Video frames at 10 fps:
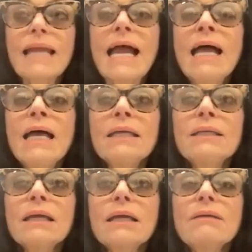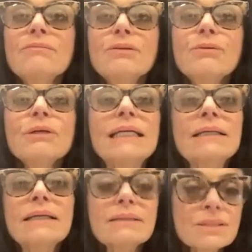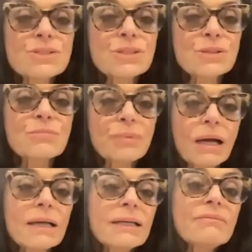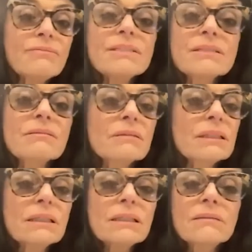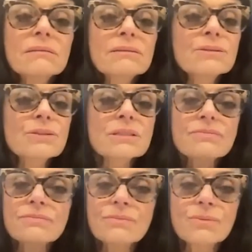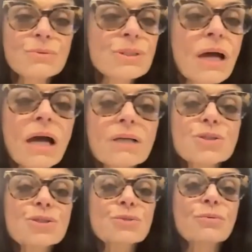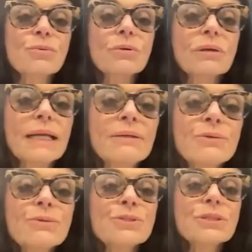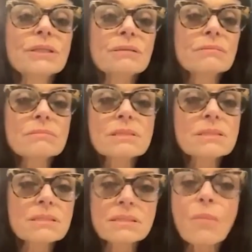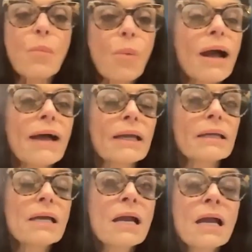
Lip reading: And if you're connected to your body physically through touch or energy in some way,